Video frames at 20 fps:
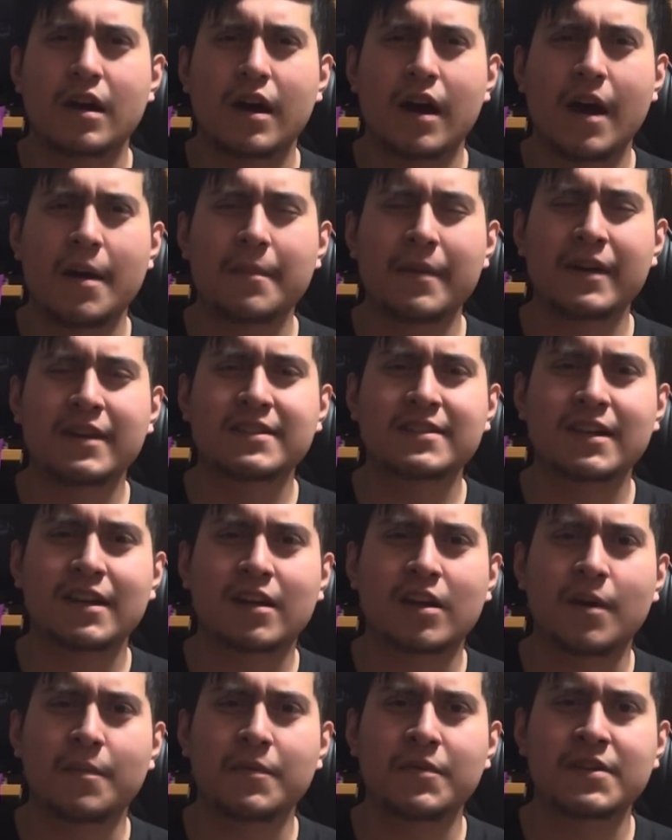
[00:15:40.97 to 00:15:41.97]
I might have said a
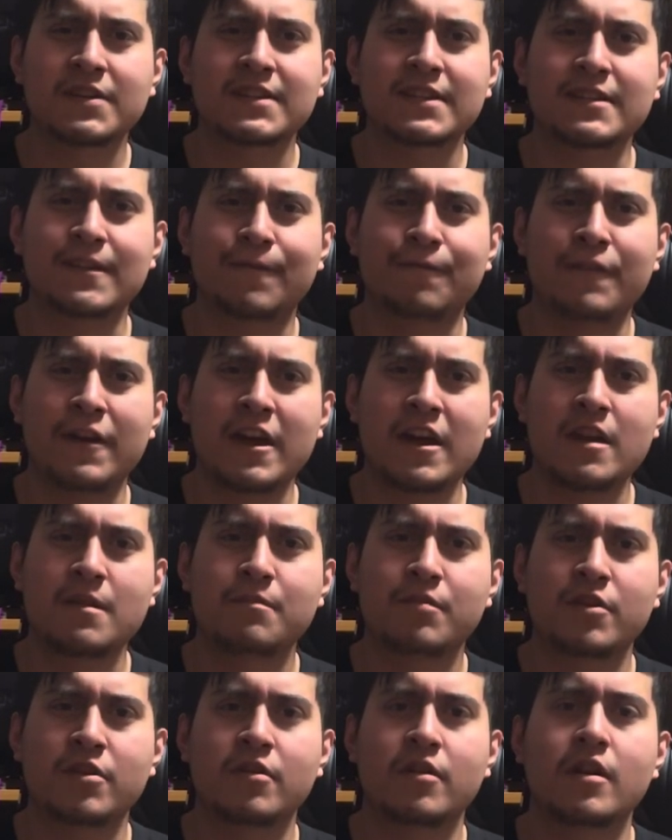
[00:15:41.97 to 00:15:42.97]
couple things as a fan,
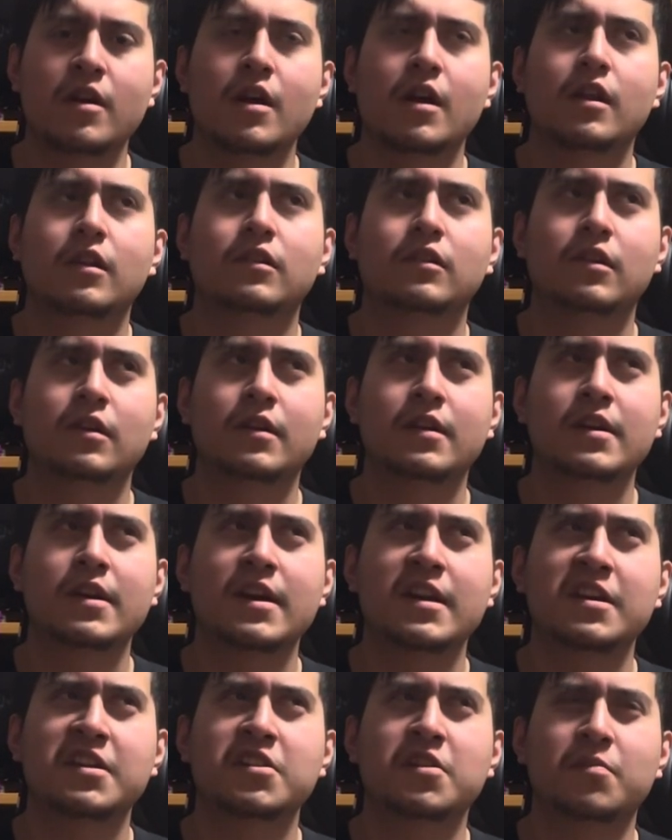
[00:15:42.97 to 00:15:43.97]
but looking
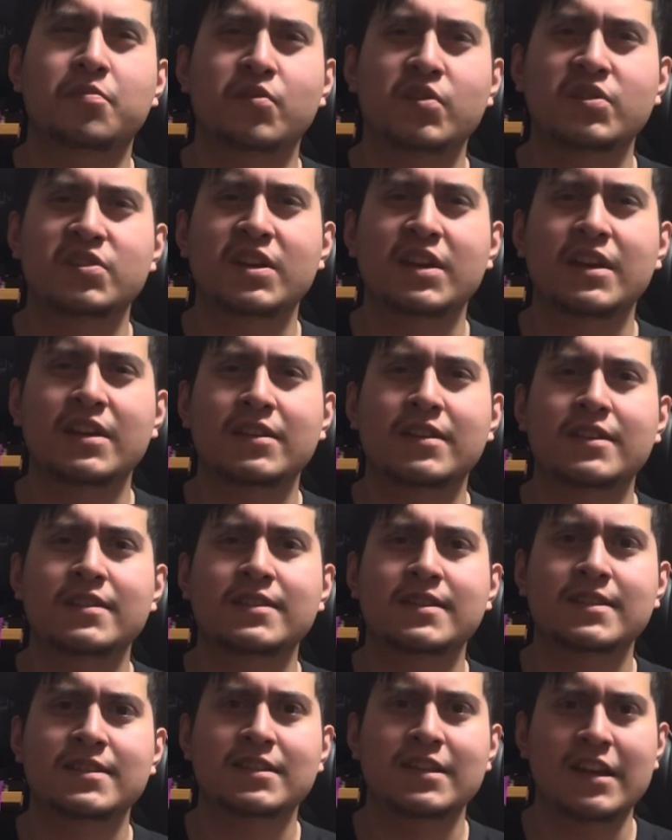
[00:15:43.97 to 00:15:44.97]
at it and appreciating
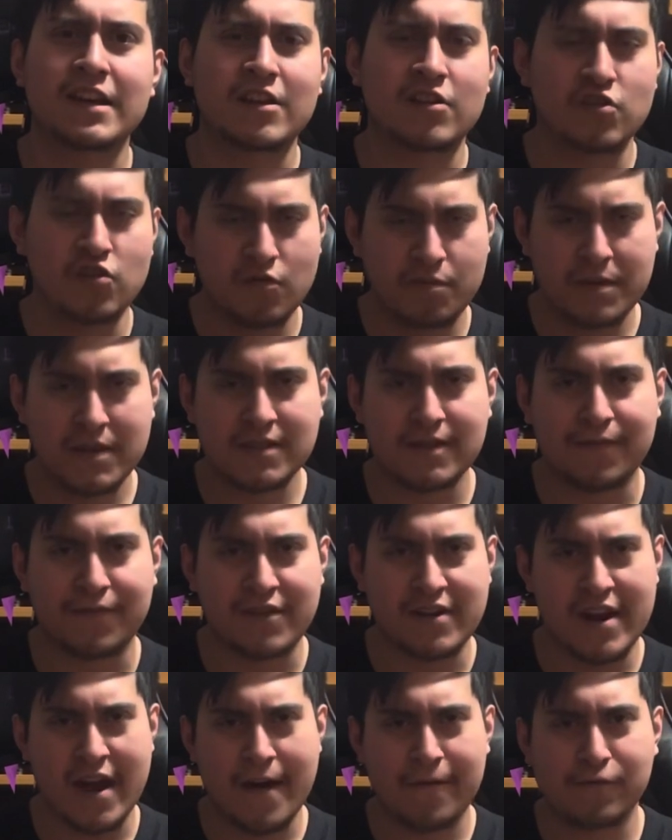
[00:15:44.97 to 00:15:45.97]
this, it's like a new piece of
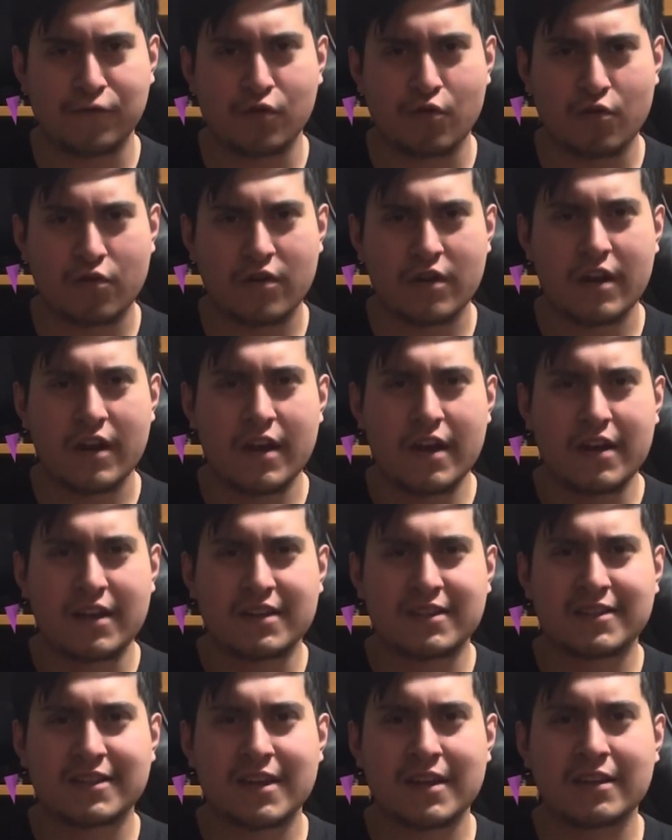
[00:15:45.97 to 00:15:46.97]
FNAF lore,
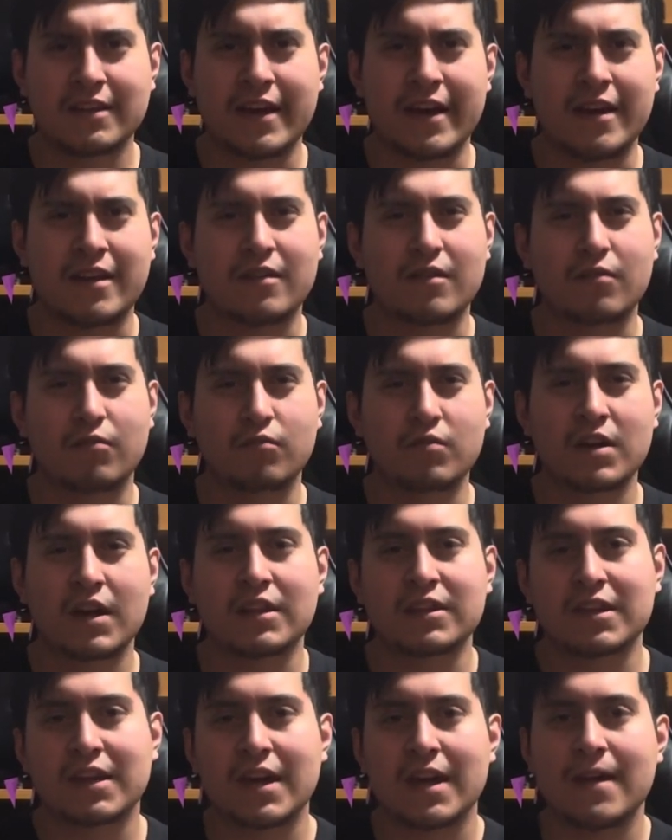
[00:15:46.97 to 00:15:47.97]
seeing that we
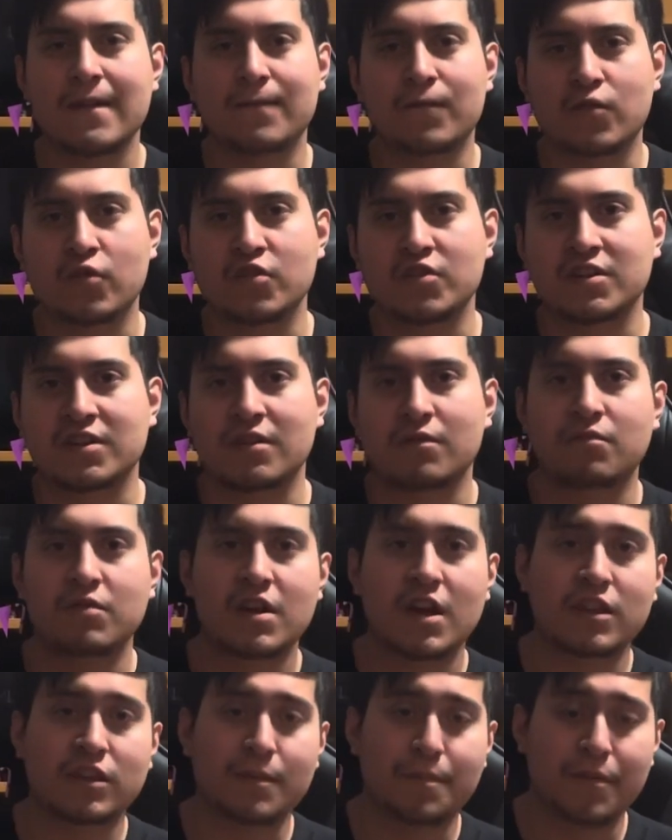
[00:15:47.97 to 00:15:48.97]
got the game version, we
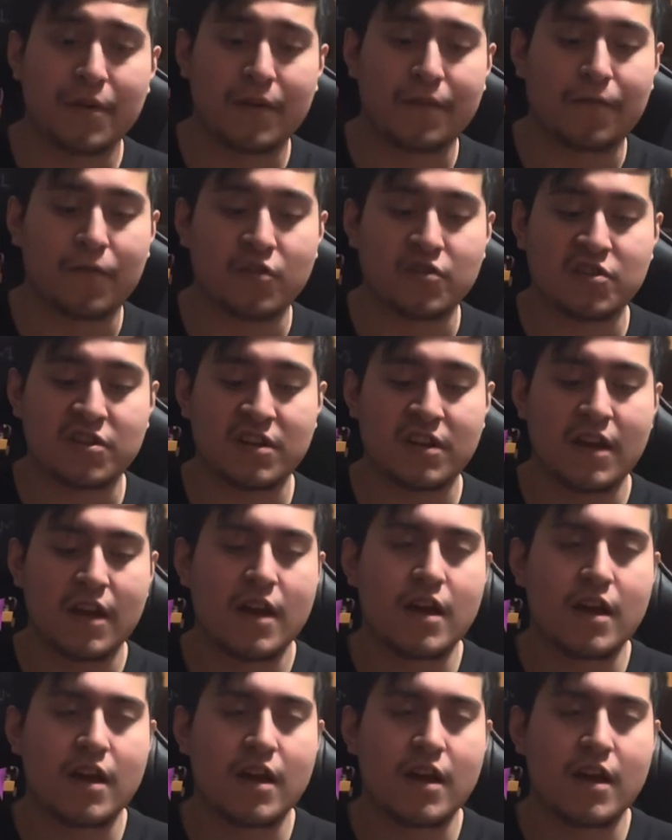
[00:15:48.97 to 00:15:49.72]
got the book version,